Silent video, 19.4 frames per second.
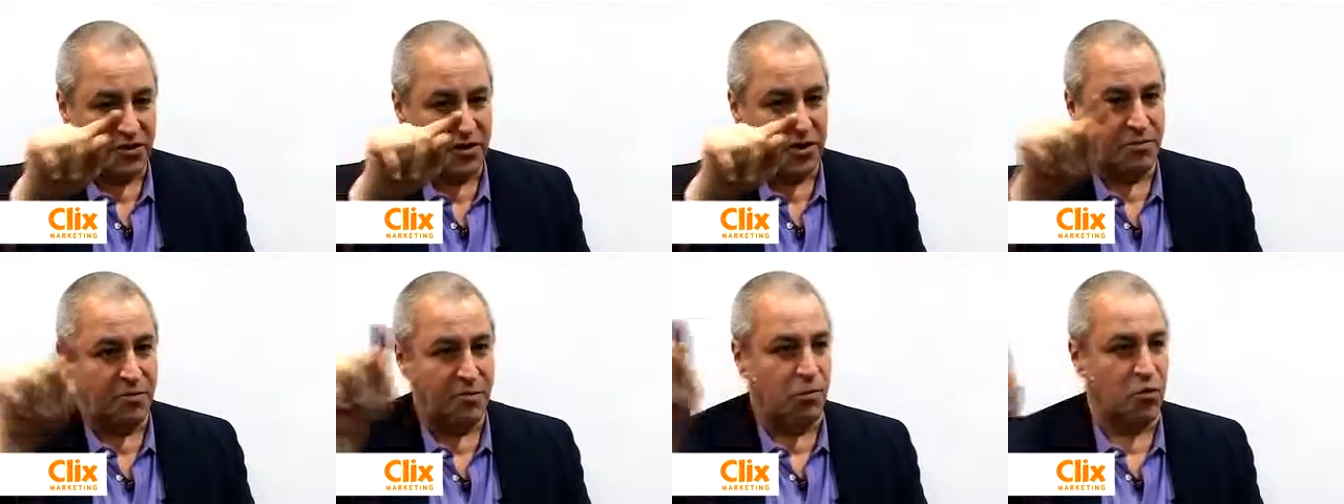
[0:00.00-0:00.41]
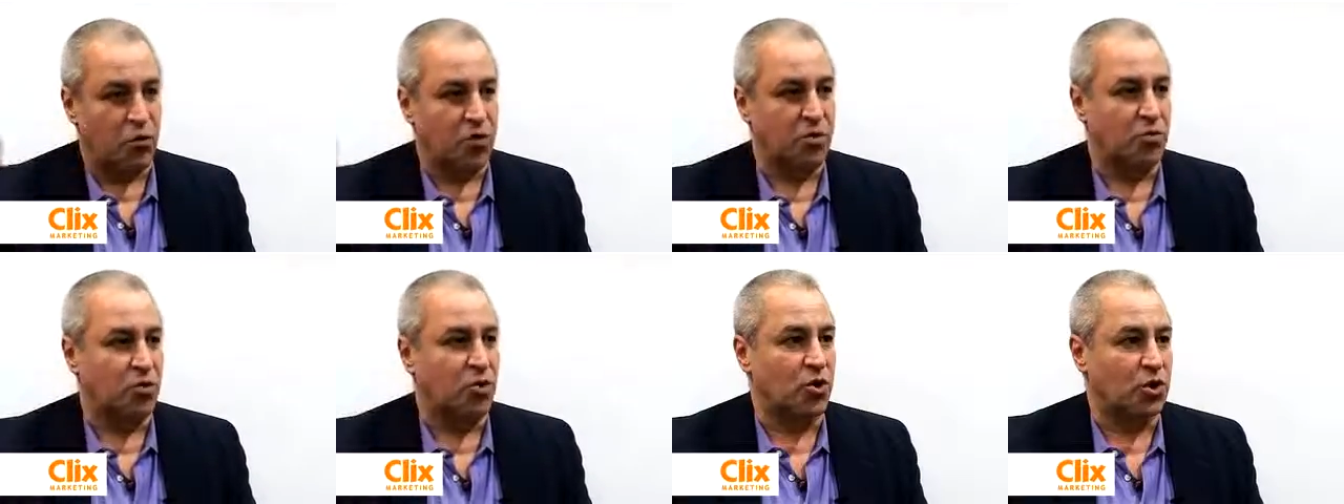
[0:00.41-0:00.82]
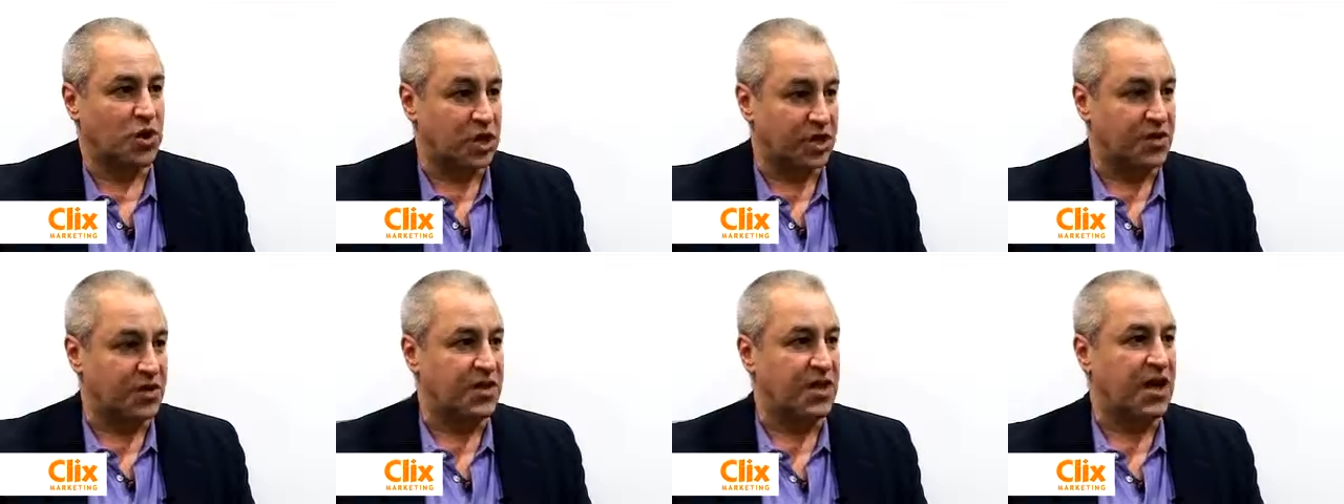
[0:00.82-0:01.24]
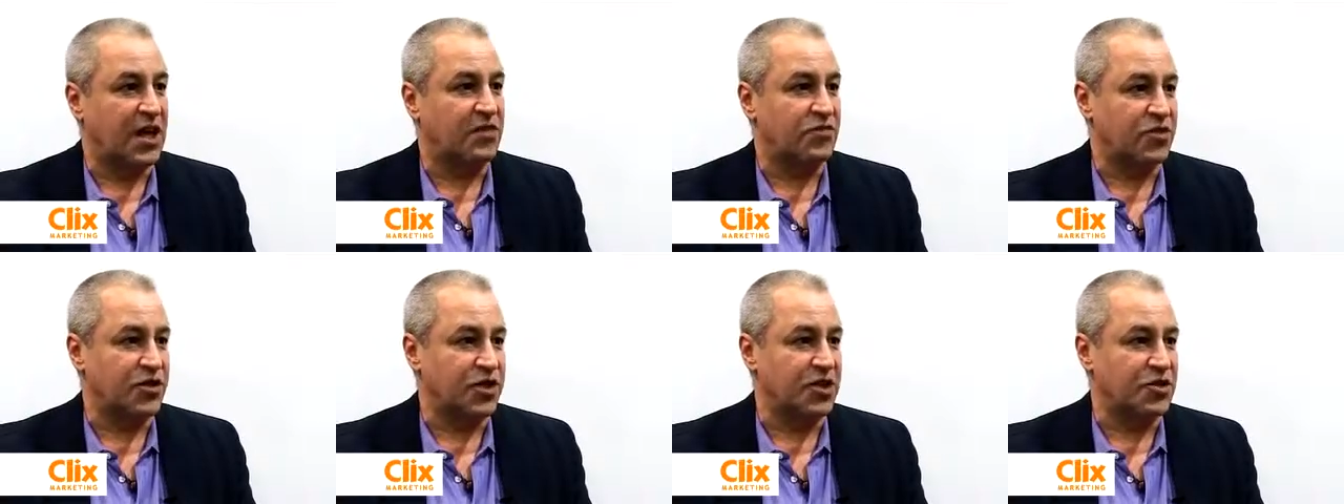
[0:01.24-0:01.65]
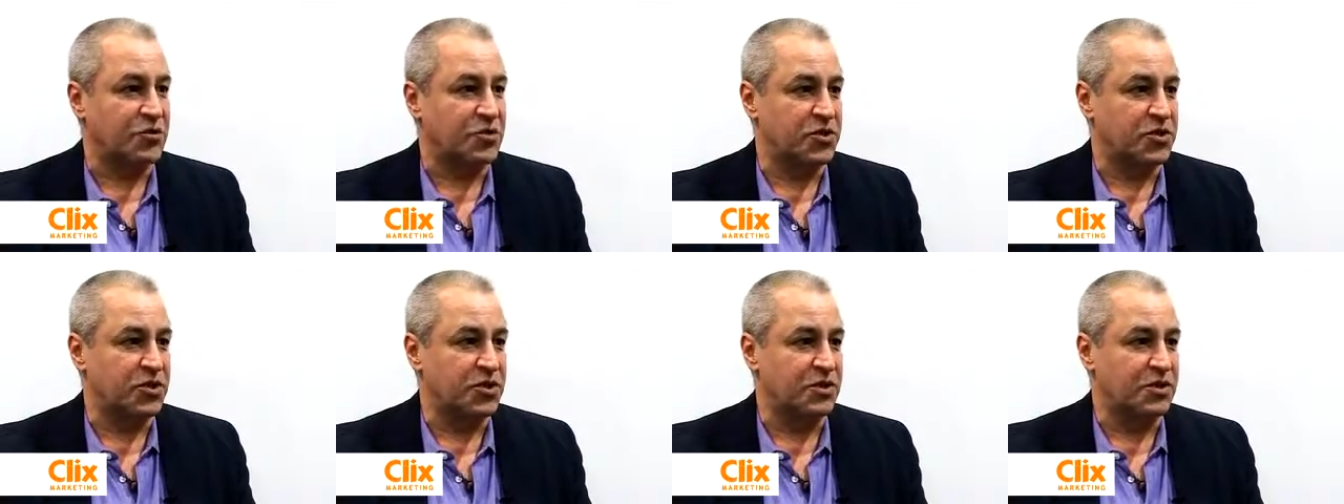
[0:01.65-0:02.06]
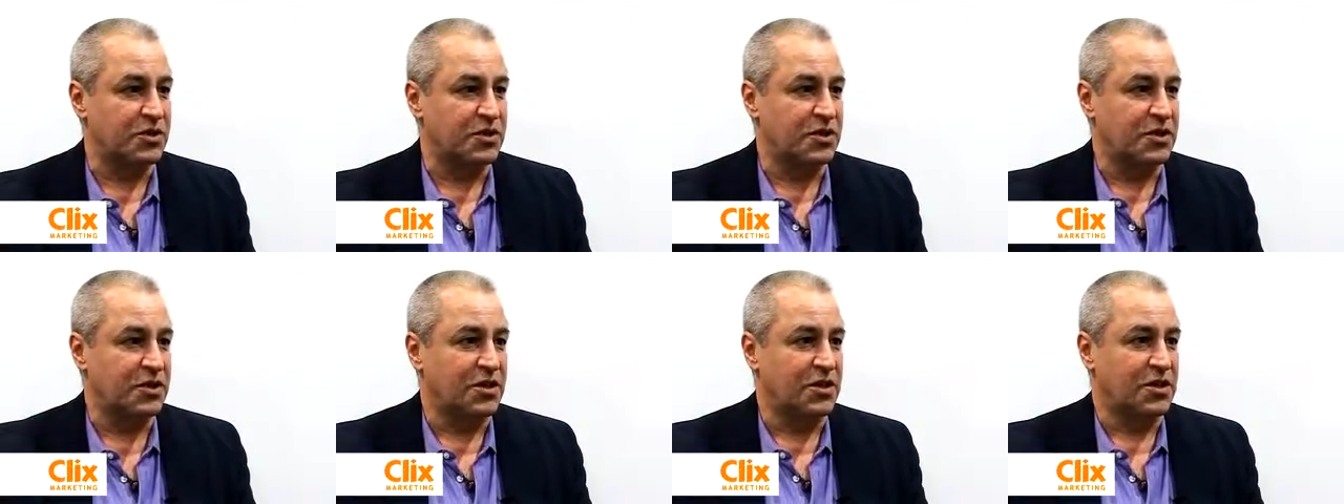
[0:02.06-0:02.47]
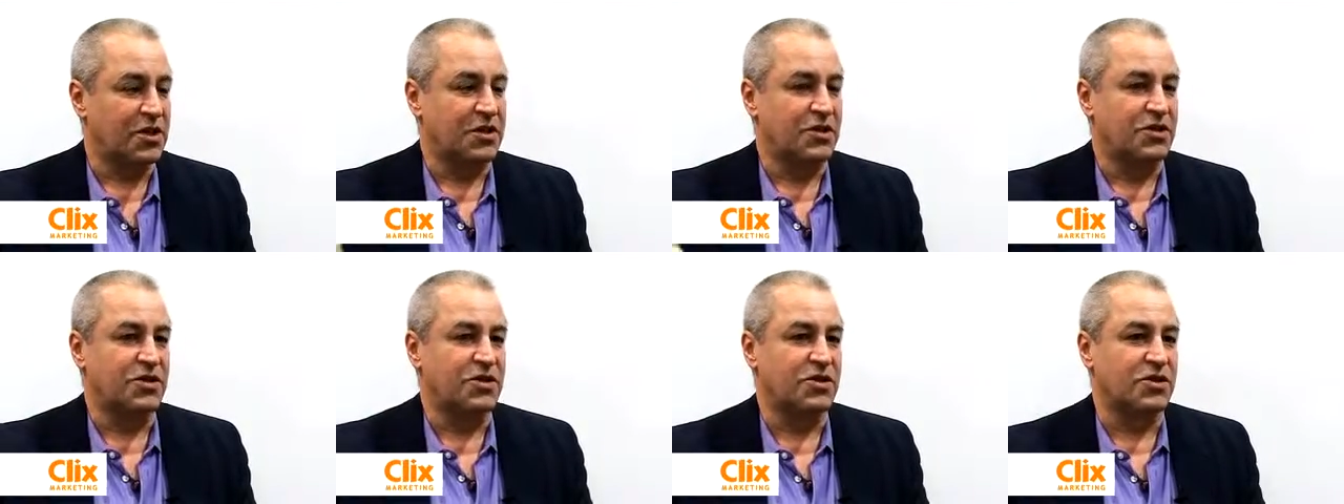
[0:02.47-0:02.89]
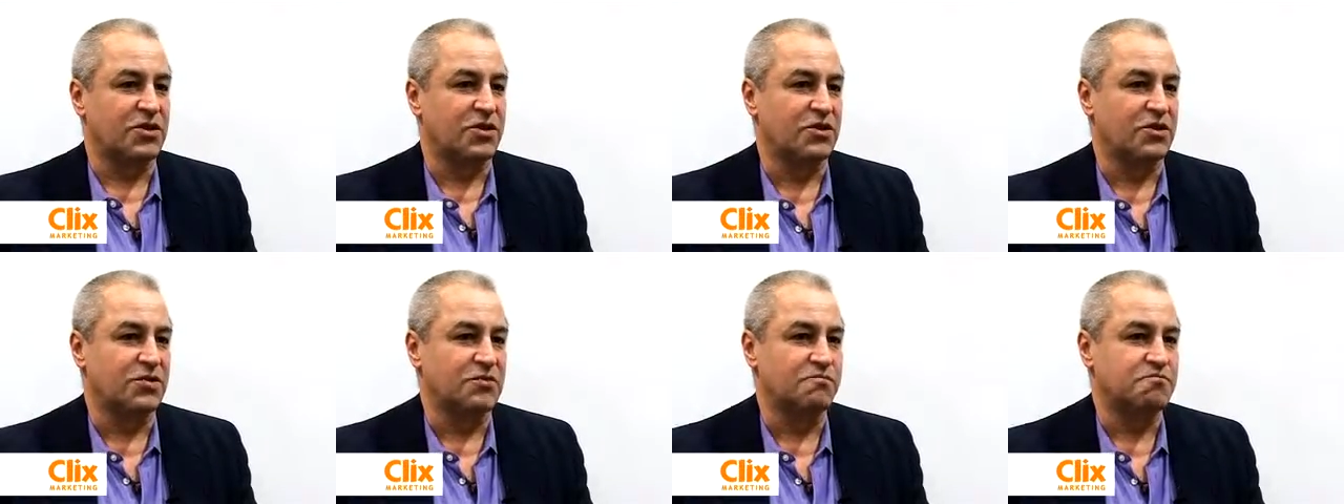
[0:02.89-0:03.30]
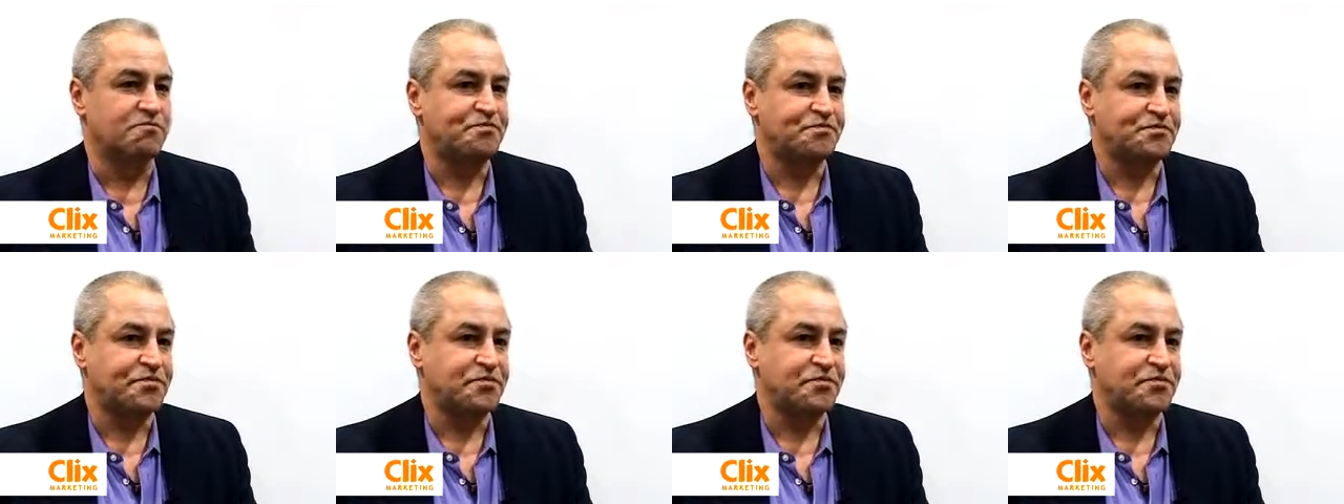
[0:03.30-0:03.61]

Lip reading: they more and more click on the advertisements. So